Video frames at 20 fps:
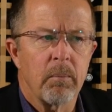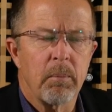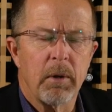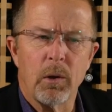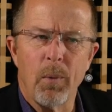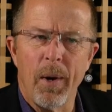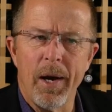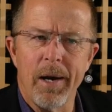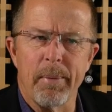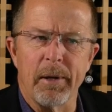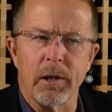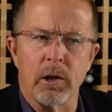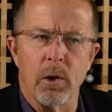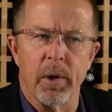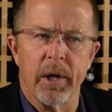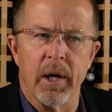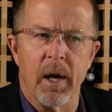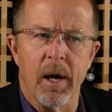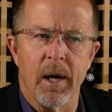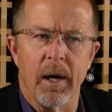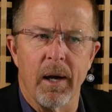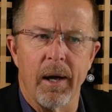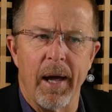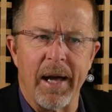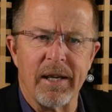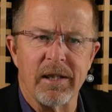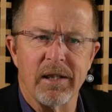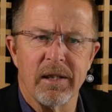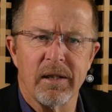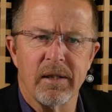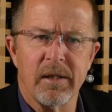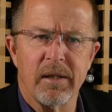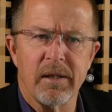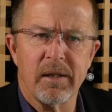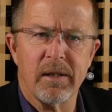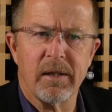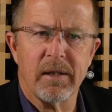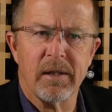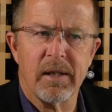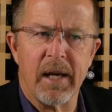But quite a bit going on. I
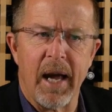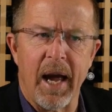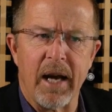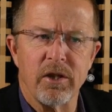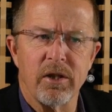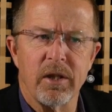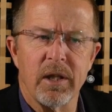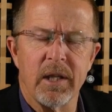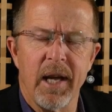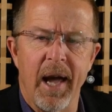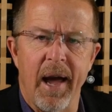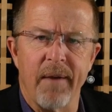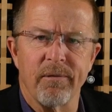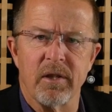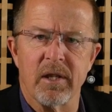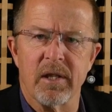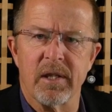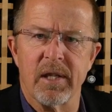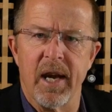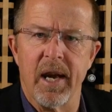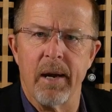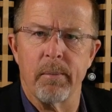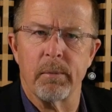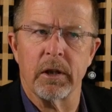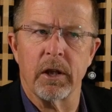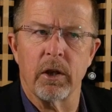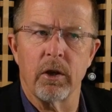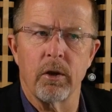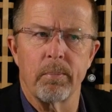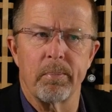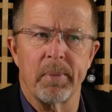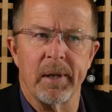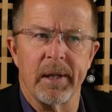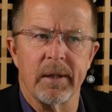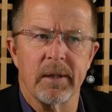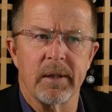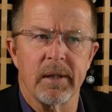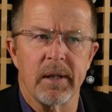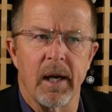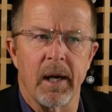actually have to say I'm a little
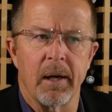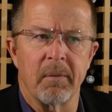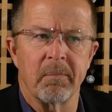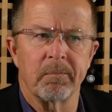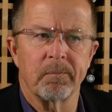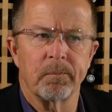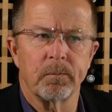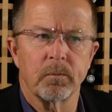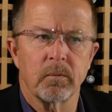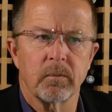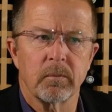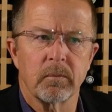bit I'm